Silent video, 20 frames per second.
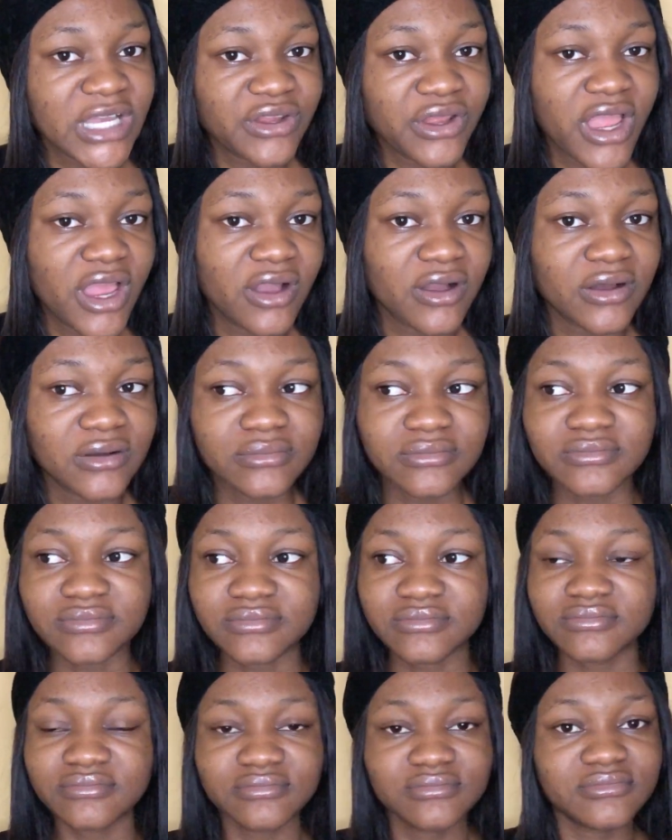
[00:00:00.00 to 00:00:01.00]

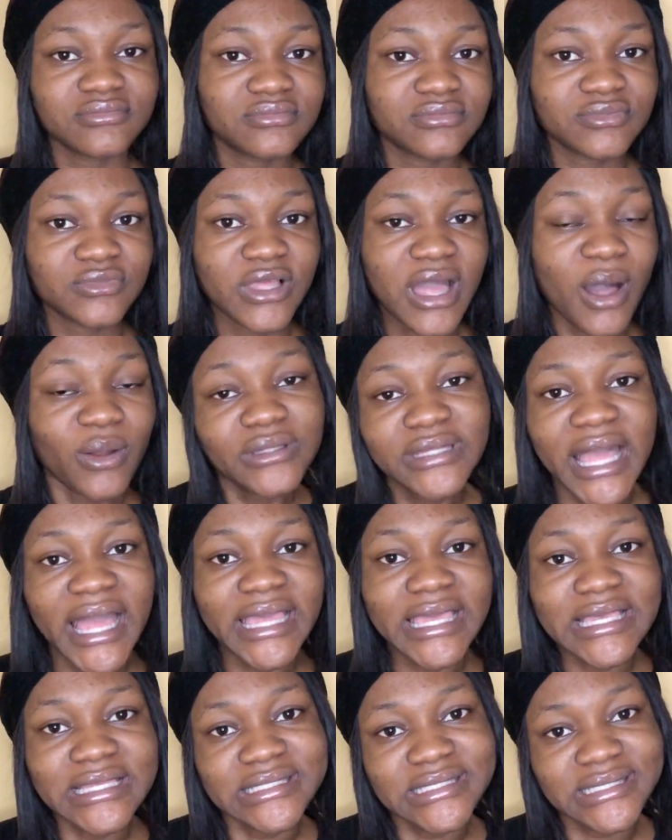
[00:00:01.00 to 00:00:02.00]
counter
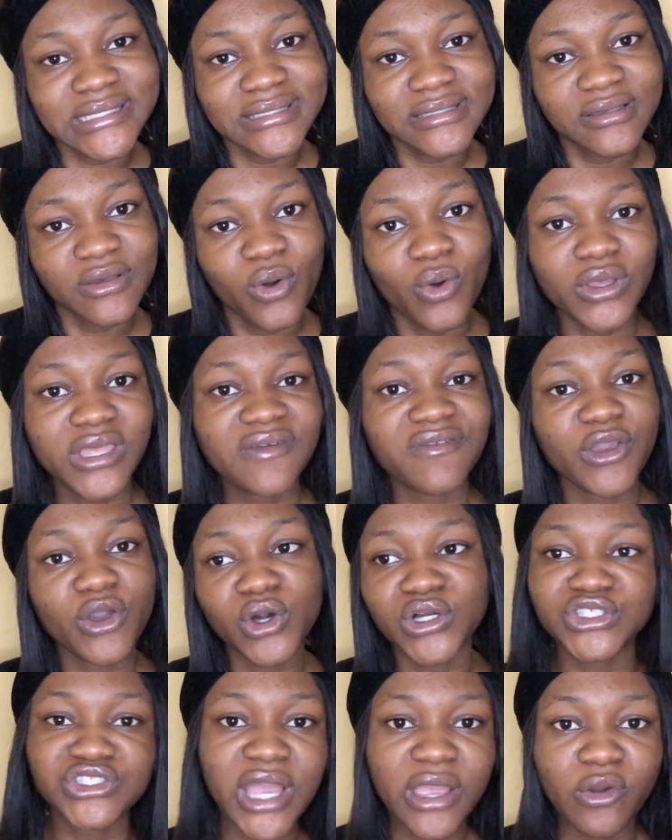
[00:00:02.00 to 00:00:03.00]
it or give a
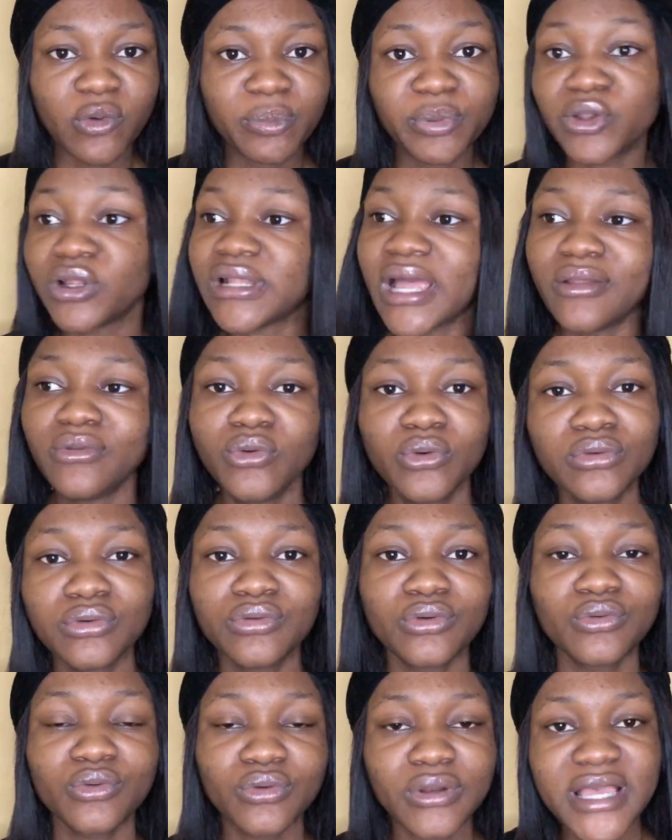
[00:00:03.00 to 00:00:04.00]
contrary opinion that no,
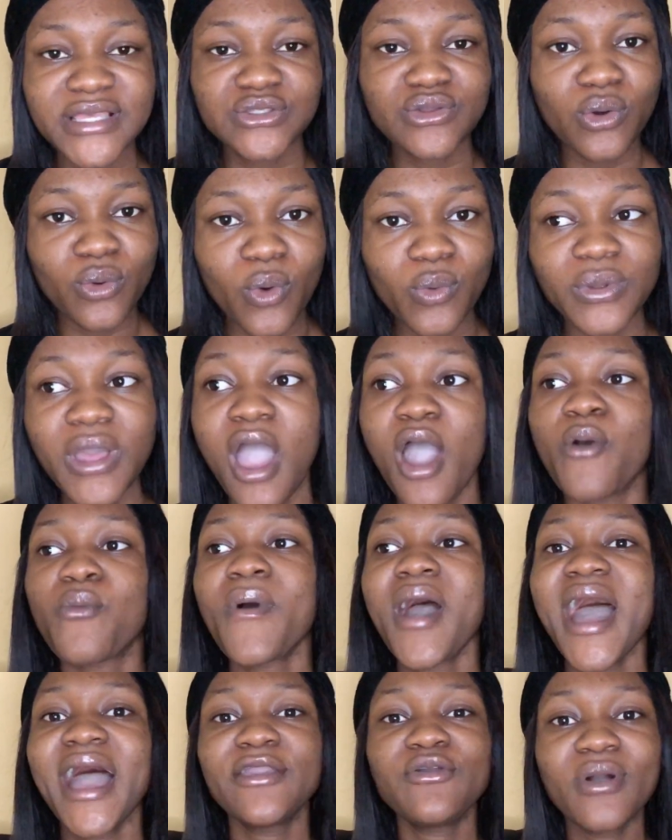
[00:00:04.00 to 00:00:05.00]
let's not go?
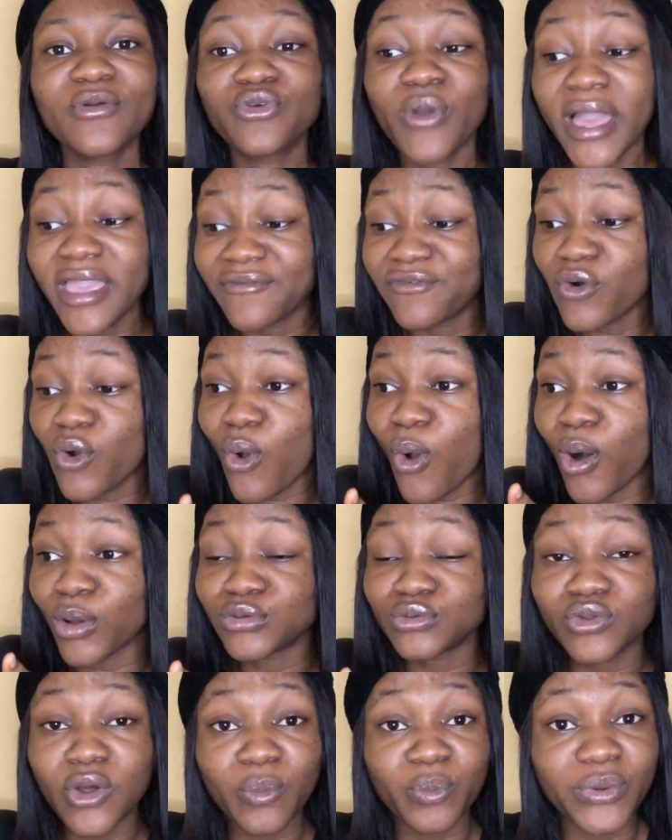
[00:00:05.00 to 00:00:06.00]
Why are you are even
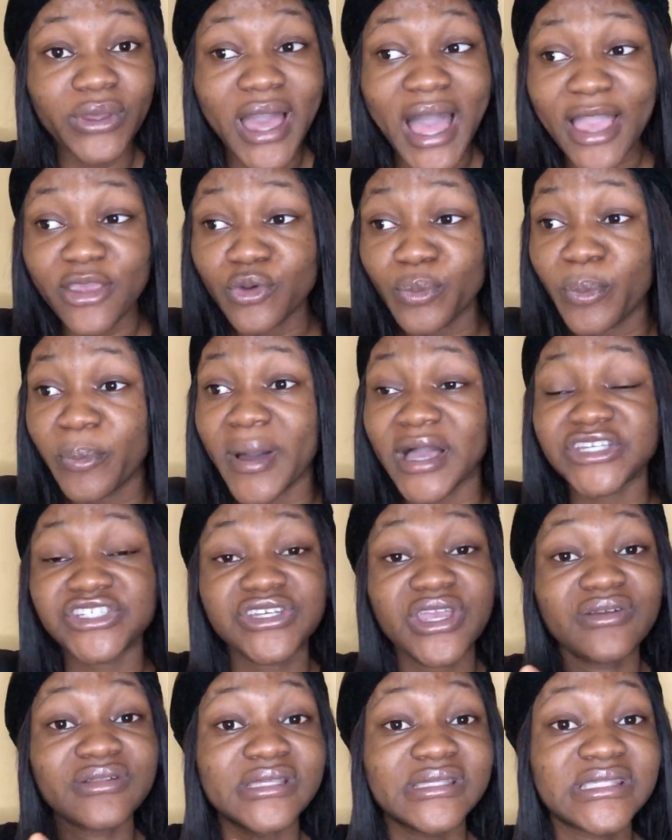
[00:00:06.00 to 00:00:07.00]
cuddled up with her? You people are
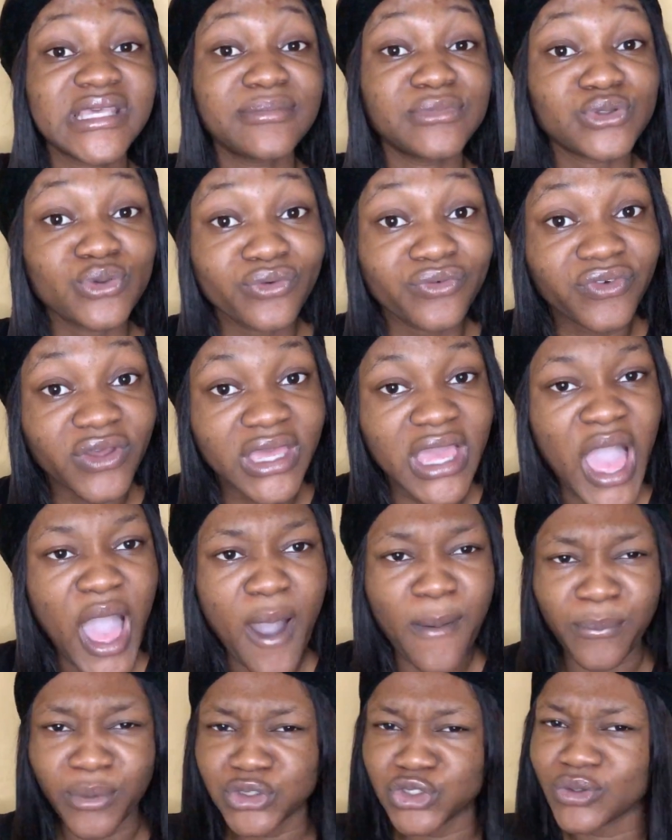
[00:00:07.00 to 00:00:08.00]
sharing the same duvet,
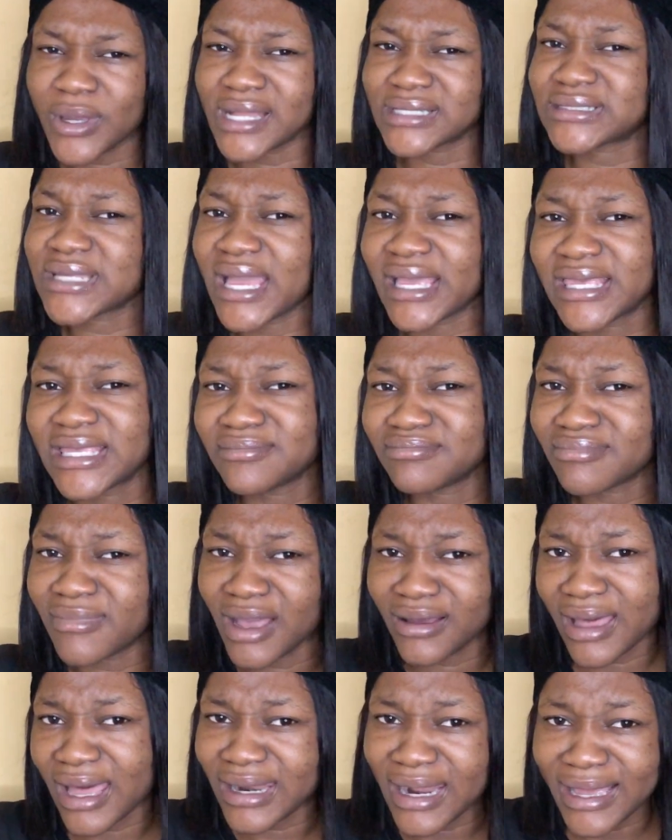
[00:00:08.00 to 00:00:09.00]
but you're
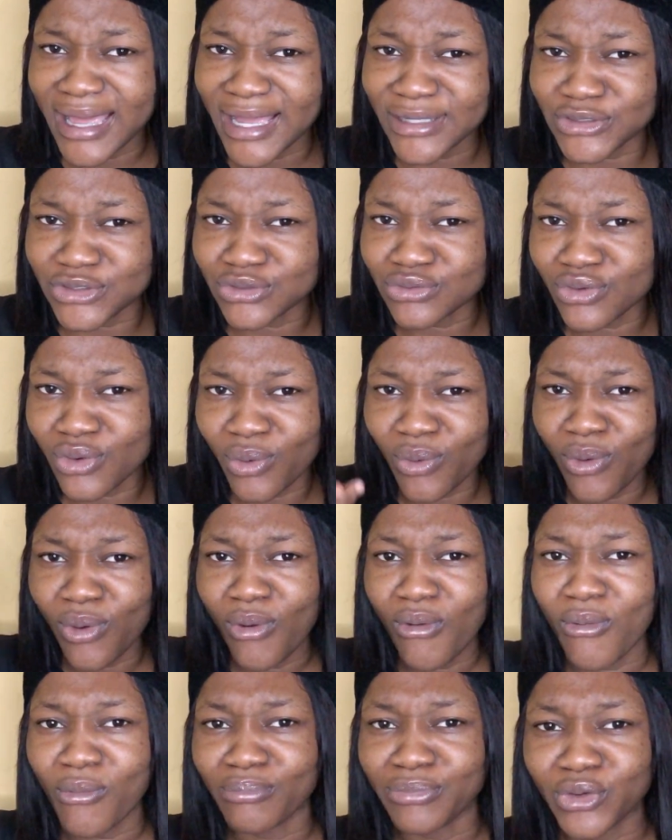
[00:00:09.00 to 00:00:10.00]
attacking Kanaga Jr.
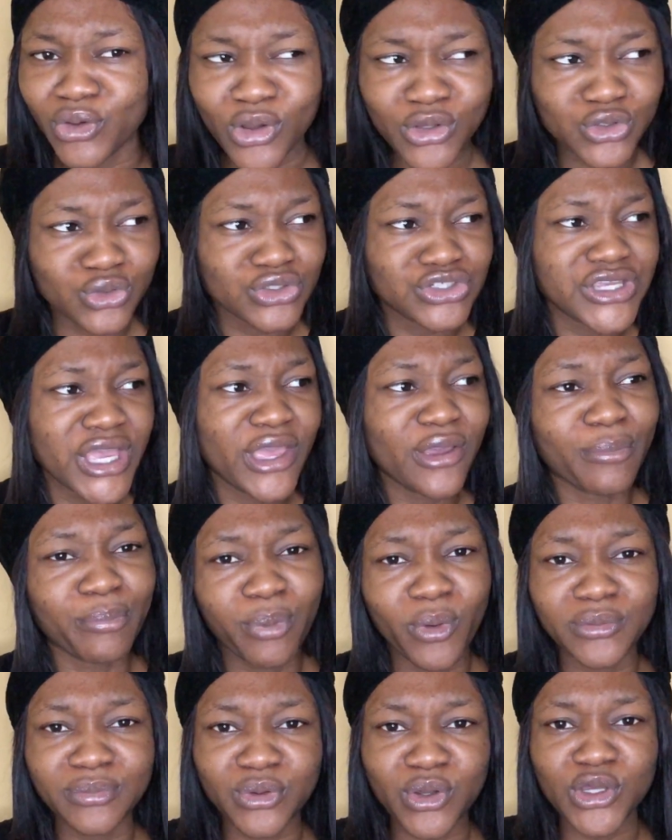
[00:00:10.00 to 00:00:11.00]
because you share a
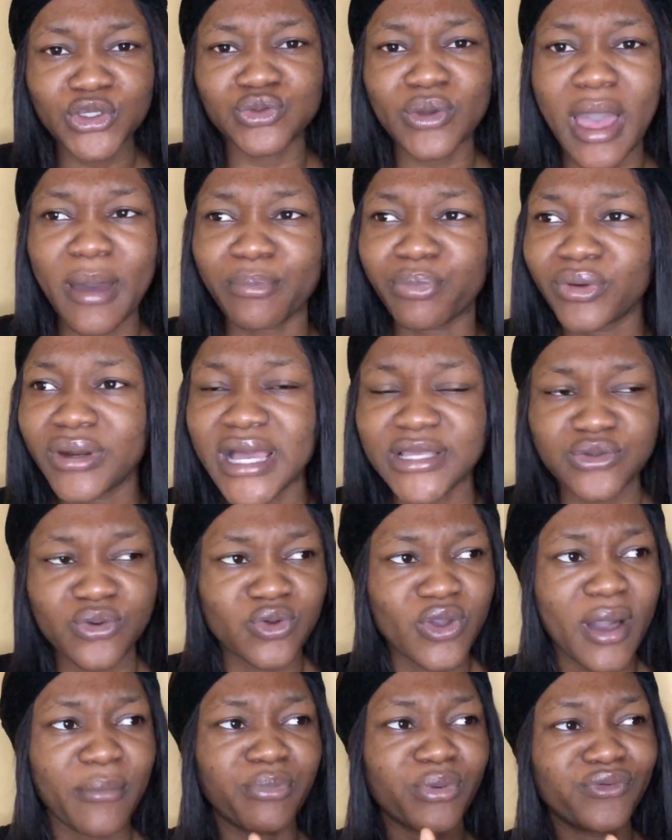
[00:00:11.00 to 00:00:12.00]
bond, because you are brothers or
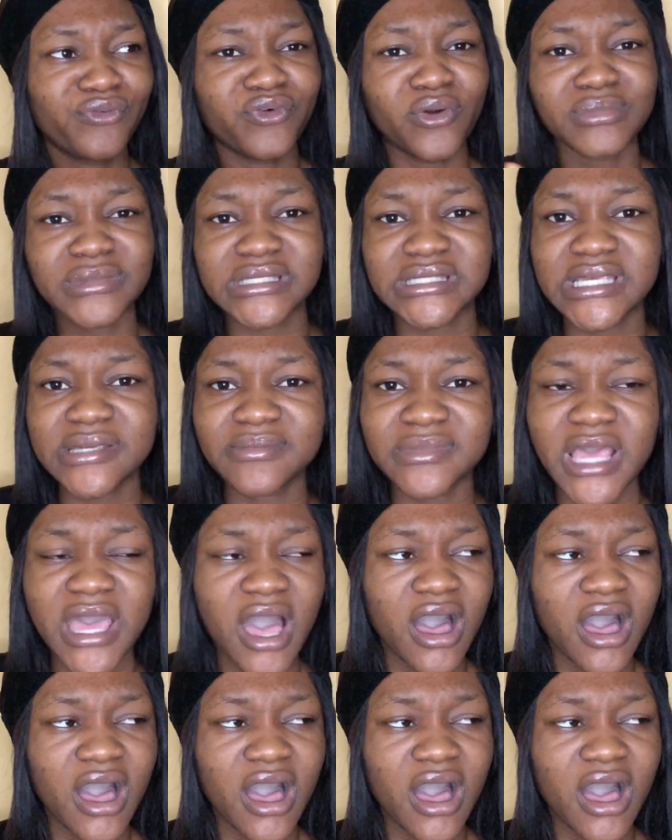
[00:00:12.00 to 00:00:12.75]
you are both from the same